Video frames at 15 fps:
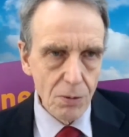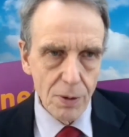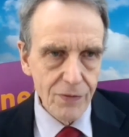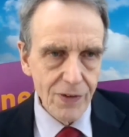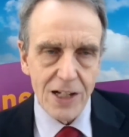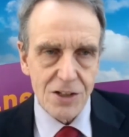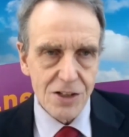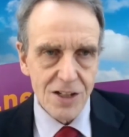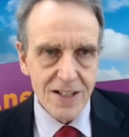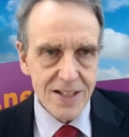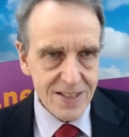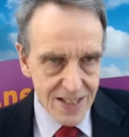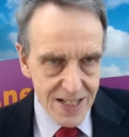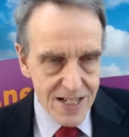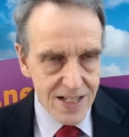we've actually
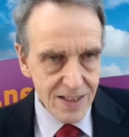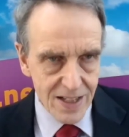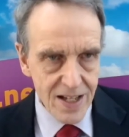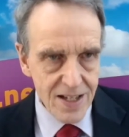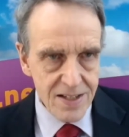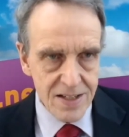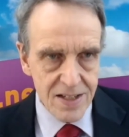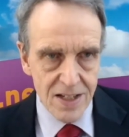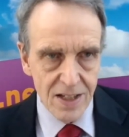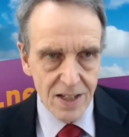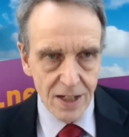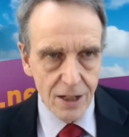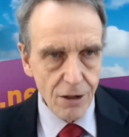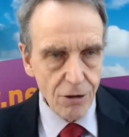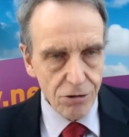seen this
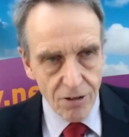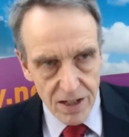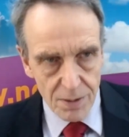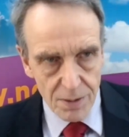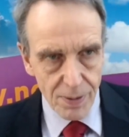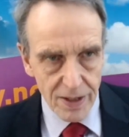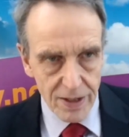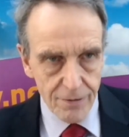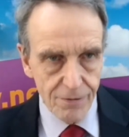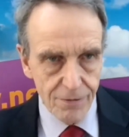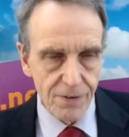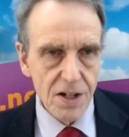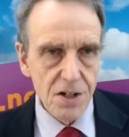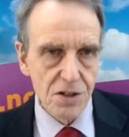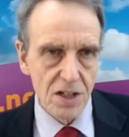incredibly in
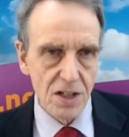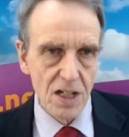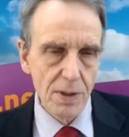Fiji.